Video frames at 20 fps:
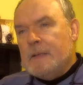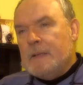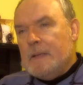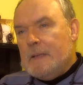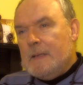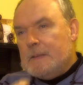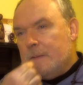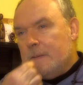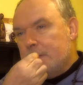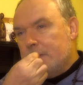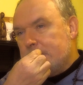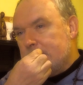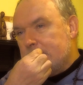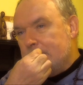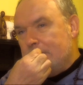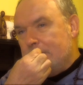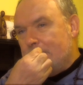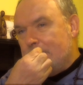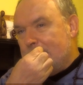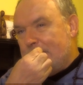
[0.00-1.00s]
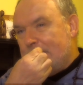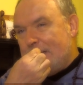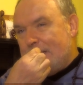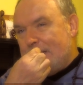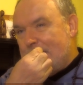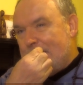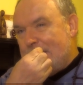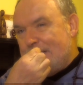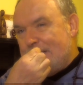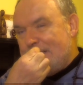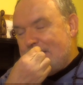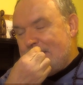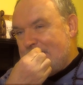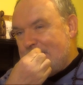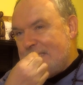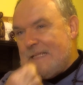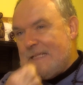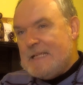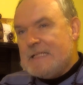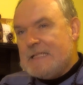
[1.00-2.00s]
And also we
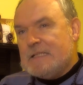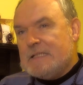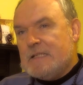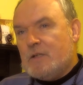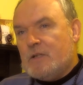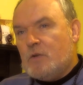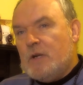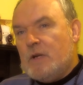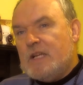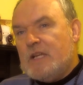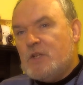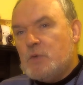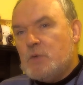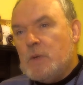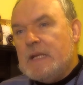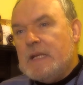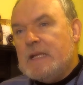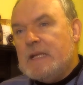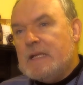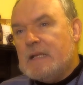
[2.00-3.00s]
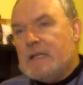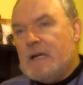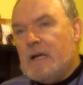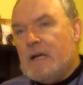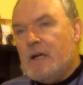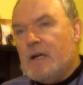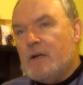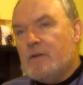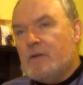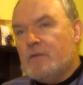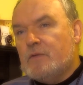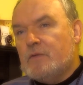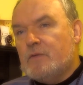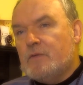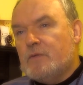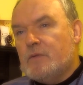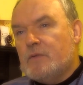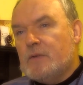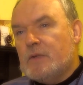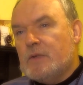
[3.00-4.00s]
recognize that the great twin of
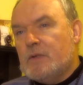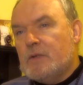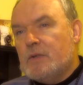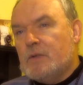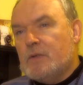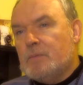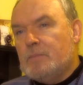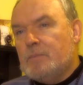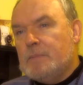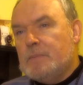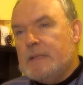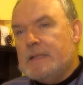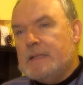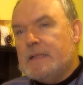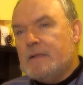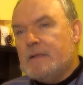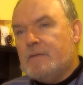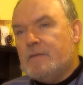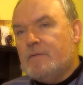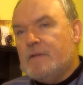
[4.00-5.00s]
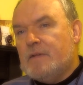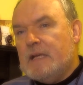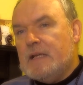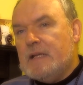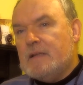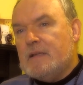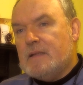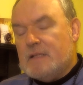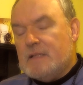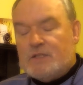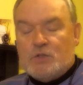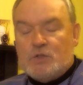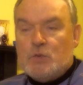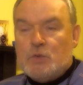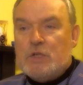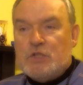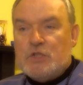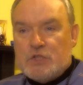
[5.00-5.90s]
building faith is doing